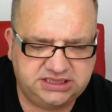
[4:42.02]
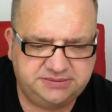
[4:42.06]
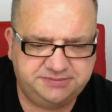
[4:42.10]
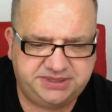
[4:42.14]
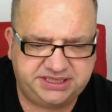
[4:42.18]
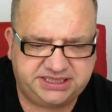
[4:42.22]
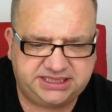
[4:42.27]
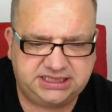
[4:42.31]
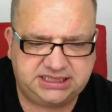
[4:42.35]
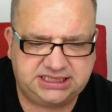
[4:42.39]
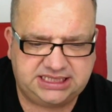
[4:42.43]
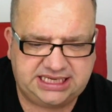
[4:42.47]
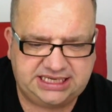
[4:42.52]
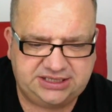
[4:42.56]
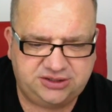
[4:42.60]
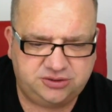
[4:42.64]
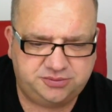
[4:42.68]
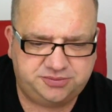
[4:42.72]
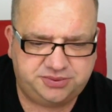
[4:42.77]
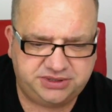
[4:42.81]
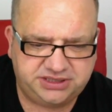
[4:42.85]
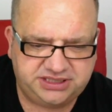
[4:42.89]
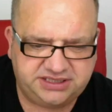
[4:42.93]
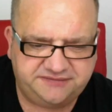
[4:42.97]
pick a line
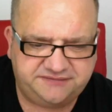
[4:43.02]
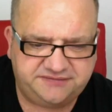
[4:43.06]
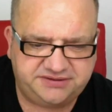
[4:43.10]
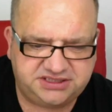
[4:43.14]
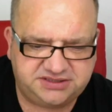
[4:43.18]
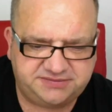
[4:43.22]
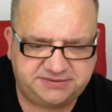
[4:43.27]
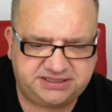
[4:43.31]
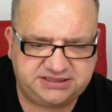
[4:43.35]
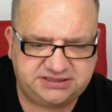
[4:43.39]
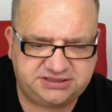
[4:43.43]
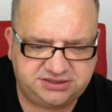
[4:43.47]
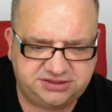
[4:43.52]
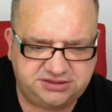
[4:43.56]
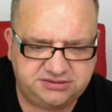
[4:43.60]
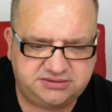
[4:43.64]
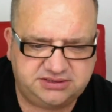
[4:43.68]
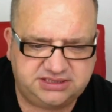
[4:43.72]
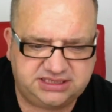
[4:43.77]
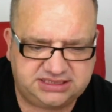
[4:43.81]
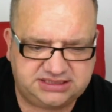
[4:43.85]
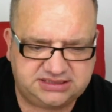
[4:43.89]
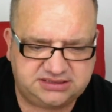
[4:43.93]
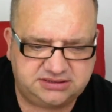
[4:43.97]
up, and give respect to
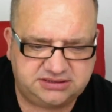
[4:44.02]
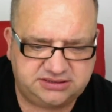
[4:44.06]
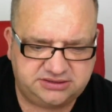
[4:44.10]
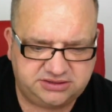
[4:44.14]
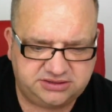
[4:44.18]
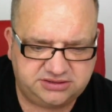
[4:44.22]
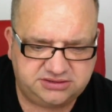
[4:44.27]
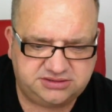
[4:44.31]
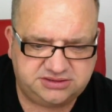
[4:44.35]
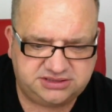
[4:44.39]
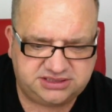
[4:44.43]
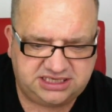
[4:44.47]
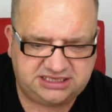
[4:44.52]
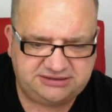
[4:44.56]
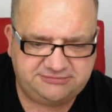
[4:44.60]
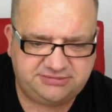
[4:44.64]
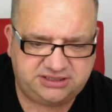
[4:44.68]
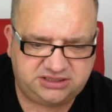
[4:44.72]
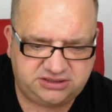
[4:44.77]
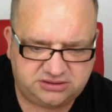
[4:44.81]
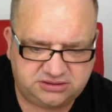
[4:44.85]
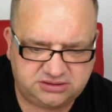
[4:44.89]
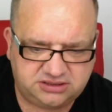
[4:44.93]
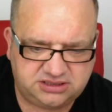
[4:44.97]
Newcastle. They're a good team,
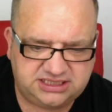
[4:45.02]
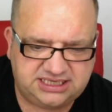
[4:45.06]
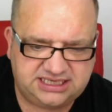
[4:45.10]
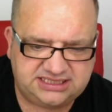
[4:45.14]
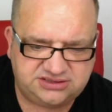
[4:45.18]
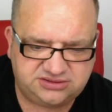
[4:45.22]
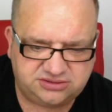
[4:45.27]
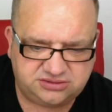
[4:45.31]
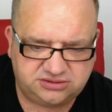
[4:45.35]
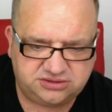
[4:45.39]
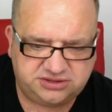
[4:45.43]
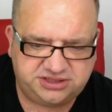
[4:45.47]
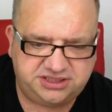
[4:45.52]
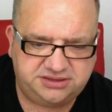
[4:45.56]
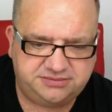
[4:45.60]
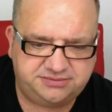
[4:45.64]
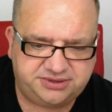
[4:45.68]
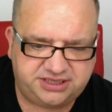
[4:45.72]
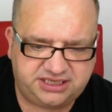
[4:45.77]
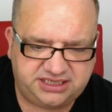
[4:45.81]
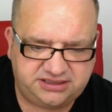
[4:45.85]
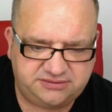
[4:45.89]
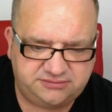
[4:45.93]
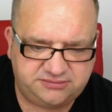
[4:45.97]
well organised, unlucky at
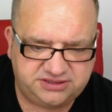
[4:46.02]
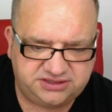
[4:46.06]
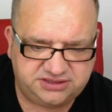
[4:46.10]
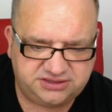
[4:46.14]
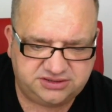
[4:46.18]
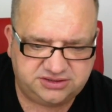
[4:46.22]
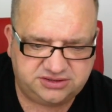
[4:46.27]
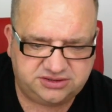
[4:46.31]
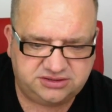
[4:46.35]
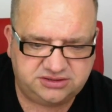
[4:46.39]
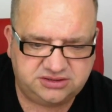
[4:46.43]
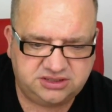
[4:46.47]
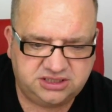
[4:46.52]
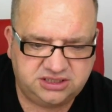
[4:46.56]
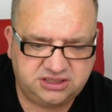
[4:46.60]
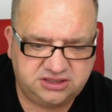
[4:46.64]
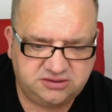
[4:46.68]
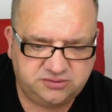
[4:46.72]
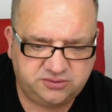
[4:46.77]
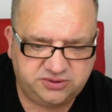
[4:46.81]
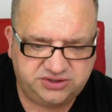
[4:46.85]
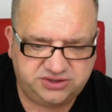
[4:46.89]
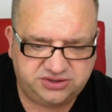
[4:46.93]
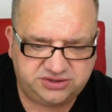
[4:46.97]
Brighton with the goal.
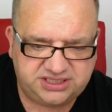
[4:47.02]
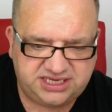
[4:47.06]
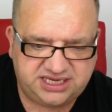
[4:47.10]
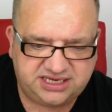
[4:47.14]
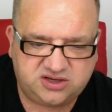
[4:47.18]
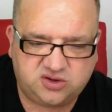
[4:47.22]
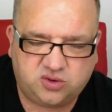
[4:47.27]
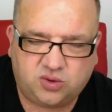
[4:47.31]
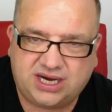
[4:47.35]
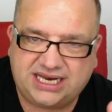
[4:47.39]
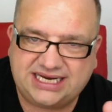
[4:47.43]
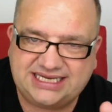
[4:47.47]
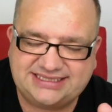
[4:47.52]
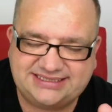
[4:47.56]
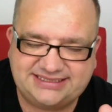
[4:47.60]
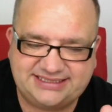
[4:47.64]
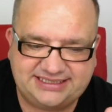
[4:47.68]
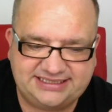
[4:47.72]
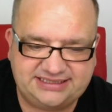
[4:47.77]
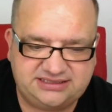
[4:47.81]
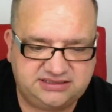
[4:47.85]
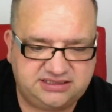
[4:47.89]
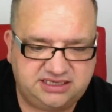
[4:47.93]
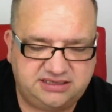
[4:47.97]
We know their
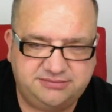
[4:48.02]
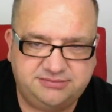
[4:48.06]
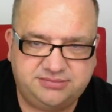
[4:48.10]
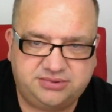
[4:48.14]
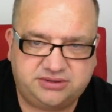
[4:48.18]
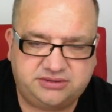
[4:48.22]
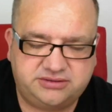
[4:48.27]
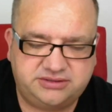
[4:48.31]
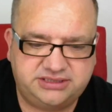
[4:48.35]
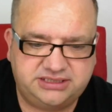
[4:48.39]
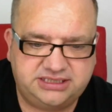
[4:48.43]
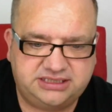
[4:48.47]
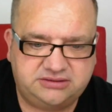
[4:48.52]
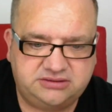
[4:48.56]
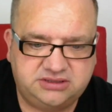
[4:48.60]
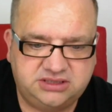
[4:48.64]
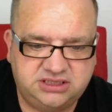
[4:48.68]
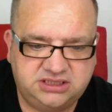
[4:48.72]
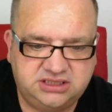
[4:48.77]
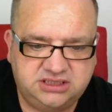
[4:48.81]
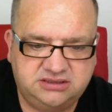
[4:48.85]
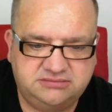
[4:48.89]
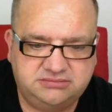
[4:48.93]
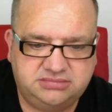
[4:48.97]
quality. It's getting boring now,
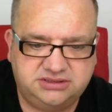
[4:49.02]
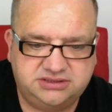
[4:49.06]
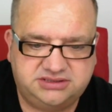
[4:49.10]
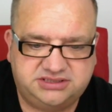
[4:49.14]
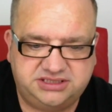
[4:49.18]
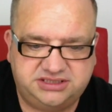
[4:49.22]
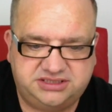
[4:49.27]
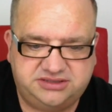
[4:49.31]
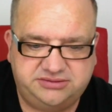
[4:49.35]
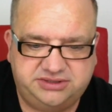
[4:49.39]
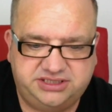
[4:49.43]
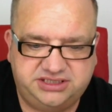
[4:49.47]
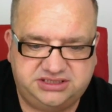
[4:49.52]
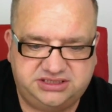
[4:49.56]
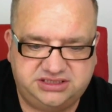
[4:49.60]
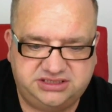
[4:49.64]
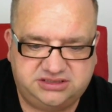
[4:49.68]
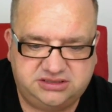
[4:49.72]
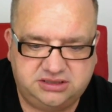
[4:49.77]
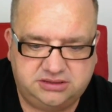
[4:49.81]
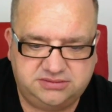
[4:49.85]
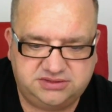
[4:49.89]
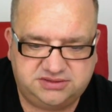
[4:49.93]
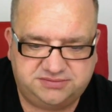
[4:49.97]
but the situation in
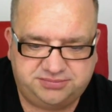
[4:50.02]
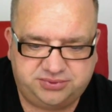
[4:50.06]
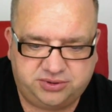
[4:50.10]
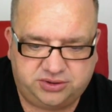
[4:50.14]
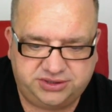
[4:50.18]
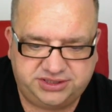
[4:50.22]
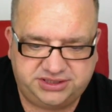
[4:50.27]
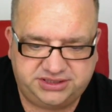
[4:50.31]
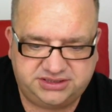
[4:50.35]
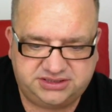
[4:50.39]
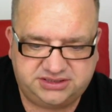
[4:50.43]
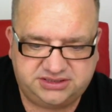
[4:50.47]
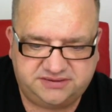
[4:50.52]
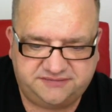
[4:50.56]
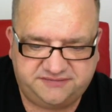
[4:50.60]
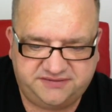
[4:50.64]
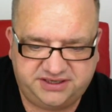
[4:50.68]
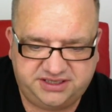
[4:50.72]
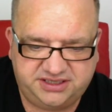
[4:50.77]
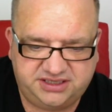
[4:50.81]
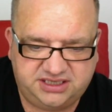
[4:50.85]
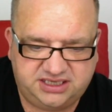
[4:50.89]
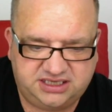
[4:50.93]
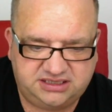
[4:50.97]
terms of points,
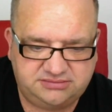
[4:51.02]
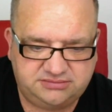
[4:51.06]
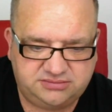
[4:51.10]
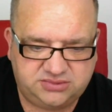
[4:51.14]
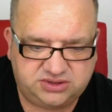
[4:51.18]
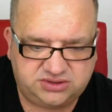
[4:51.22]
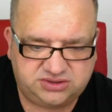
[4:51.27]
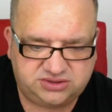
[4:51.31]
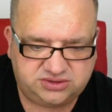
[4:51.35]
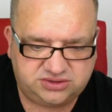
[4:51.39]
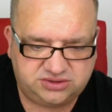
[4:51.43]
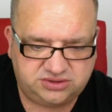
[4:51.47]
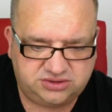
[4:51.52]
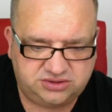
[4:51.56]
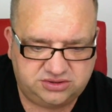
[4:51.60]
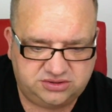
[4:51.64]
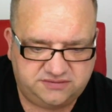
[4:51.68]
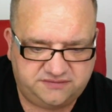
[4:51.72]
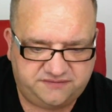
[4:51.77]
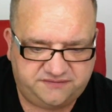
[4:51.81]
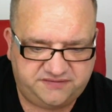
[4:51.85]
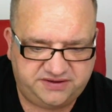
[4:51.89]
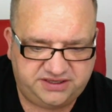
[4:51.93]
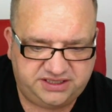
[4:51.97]
Sevilla and
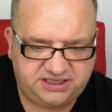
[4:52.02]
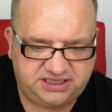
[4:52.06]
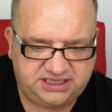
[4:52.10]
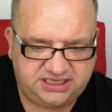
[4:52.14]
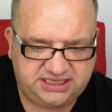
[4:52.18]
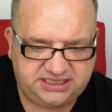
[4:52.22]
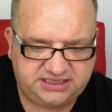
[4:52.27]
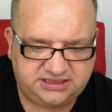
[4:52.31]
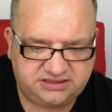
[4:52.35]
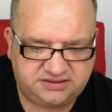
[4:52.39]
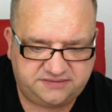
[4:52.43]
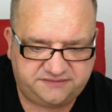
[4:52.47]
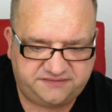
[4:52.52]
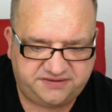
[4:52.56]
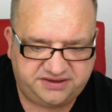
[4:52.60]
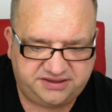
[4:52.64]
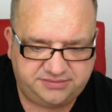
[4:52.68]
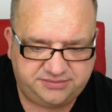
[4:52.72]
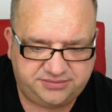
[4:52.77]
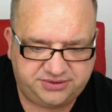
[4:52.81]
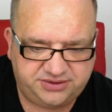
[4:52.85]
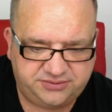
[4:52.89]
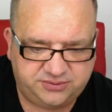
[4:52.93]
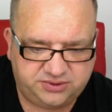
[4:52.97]
Moscow felt like a
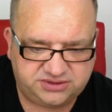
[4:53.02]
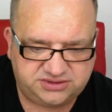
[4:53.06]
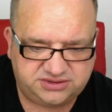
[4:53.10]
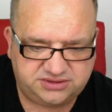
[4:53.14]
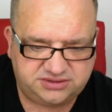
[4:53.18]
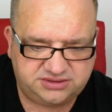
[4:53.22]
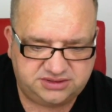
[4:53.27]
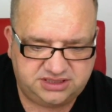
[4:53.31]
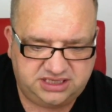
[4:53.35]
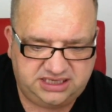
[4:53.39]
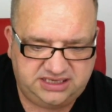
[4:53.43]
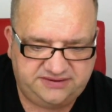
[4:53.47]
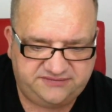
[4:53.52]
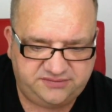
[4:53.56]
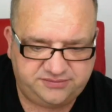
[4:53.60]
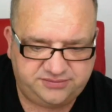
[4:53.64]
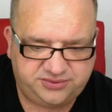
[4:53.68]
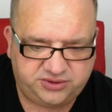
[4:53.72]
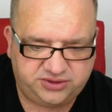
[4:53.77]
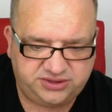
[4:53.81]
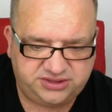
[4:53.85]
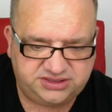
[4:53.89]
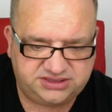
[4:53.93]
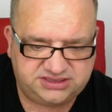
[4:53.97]
defeat, but it wasn't. 11
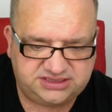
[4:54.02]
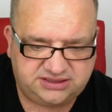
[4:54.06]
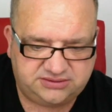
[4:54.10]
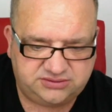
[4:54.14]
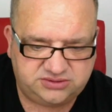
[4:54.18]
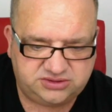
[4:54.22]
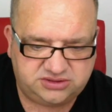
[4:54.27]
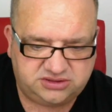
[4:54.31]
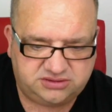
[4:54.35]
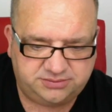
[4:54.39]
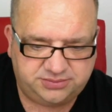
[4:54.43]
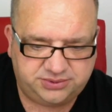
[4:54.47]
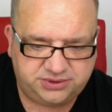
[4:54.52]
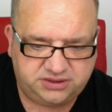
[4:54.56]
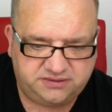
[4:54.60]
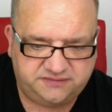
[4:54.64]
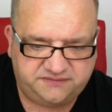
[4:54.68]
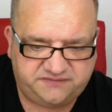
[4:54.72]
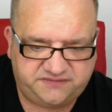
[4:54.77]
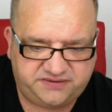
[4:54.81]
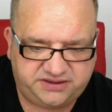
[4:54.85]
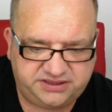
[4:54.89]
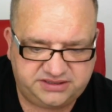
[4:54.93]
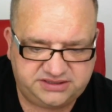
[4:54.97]
points sounds not
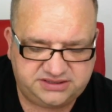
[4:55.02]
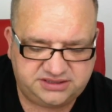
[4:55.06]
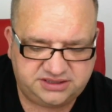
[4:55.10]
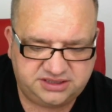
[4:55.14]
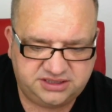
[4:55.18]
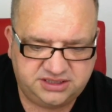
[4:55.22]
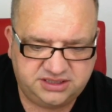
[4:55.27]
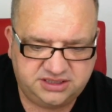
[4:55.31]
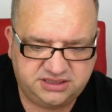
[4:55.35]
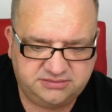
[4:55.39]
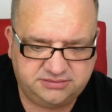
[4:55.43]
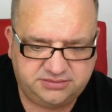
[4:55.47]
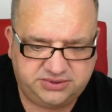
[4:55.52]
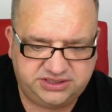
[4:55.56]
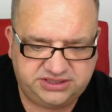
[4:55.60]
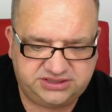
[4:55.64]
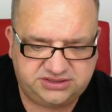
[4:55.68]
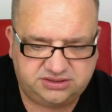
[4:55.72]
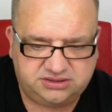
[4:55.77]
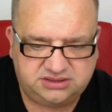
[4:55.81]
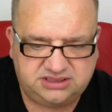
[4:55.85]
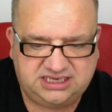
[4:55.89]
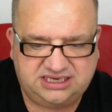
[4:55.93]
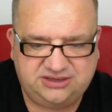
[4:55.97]
perfect. But it's
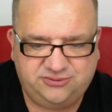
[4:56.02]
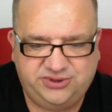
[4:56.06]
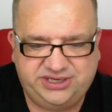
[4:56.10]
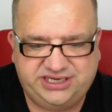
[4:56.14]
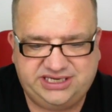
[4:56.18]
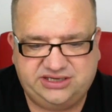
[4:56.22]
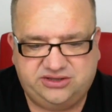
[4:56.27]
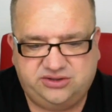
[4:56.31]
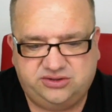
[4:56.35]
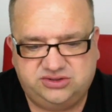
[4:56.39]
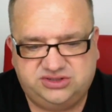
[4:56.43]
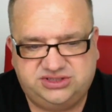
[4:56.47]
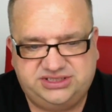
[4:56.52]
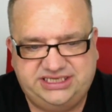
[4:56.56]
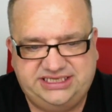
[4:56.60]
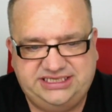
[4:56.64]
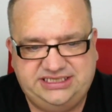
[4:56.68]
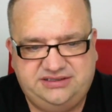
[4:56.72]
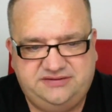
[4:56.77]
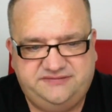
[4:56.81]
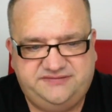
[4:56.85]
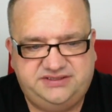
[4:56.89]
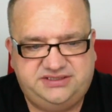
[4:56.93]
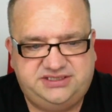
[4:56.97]
not like we cannot see
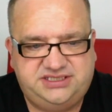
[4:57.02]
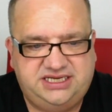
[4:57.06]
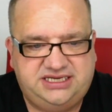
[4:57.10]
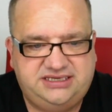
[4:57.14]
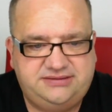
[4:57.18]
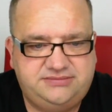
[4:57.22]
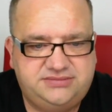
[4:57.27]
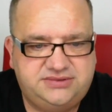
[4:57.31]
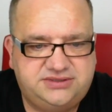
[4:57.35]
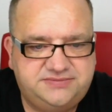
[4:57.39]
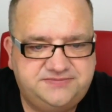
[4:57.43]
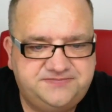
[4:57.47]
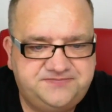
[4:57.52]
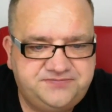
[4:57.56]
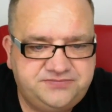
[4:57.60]
the other teams.